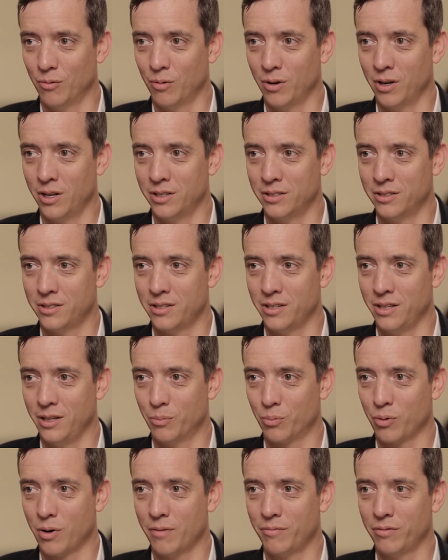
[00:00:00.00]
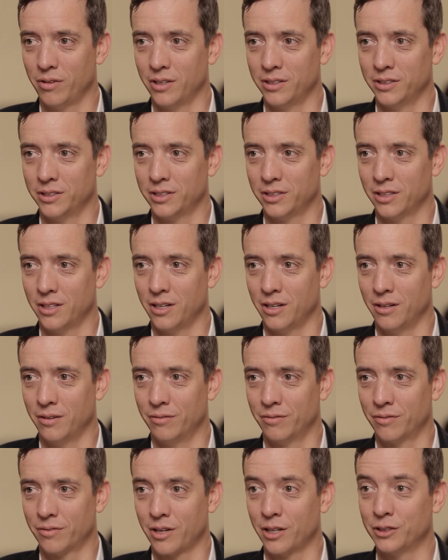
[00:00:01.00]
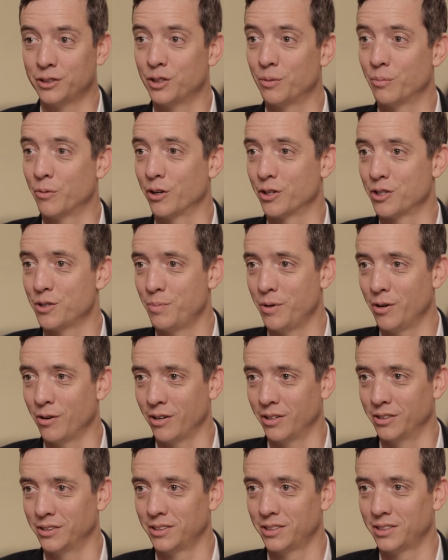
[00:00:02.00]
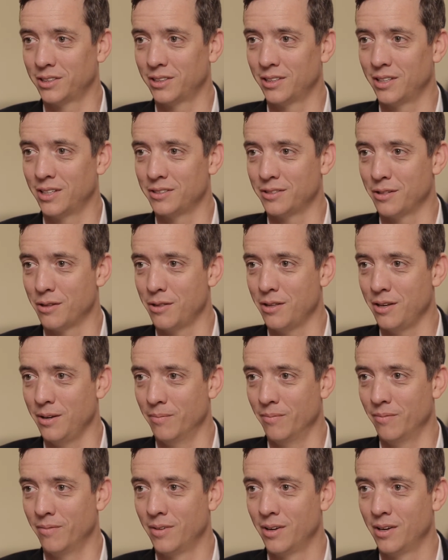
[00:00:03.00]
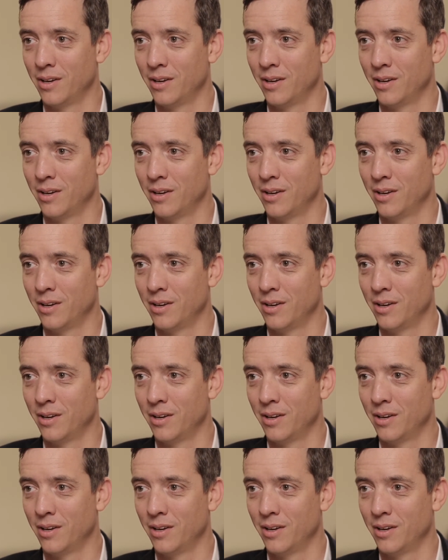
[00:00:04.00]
was the prevalence of customer experience as a theme.